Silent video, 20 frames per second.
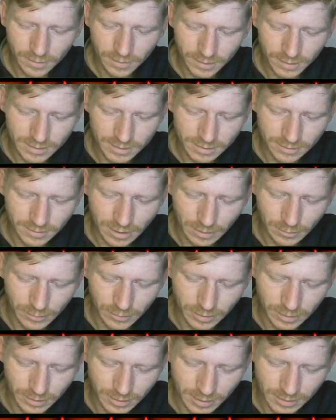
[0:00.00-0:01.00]
His
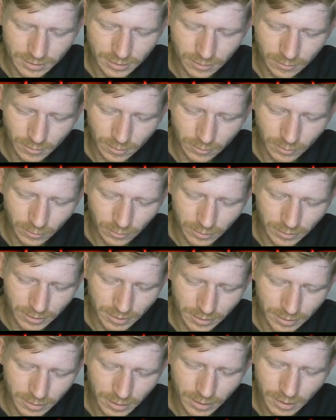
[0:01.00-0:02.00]
Scrapper, that's not what we
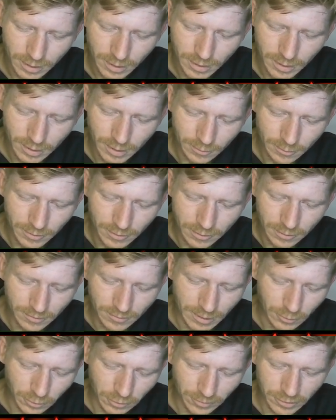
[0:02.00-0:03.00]
wanted. We don't
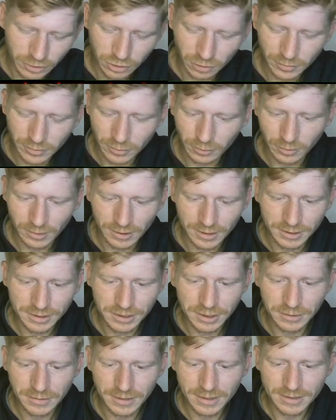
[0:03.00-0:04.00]
really want to be dropping all of these
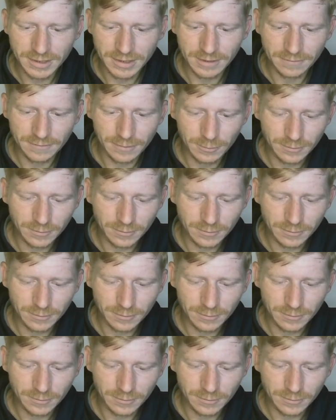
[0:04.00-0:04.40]
units either.